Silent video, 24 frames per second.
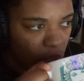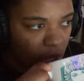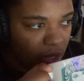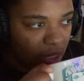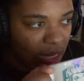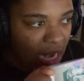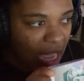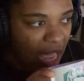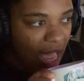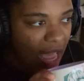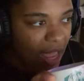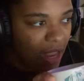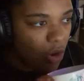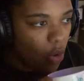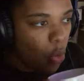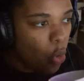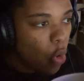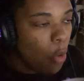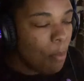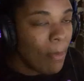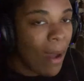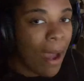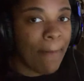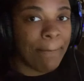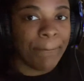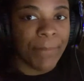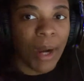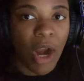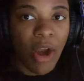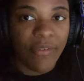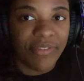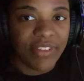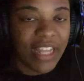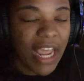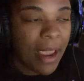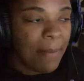My
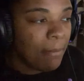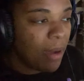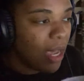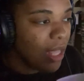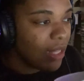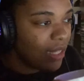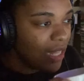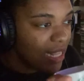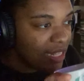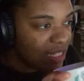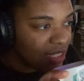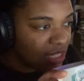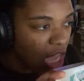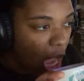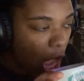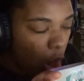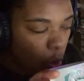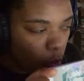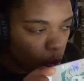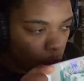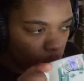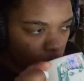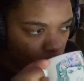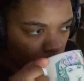birthday month. Let's go.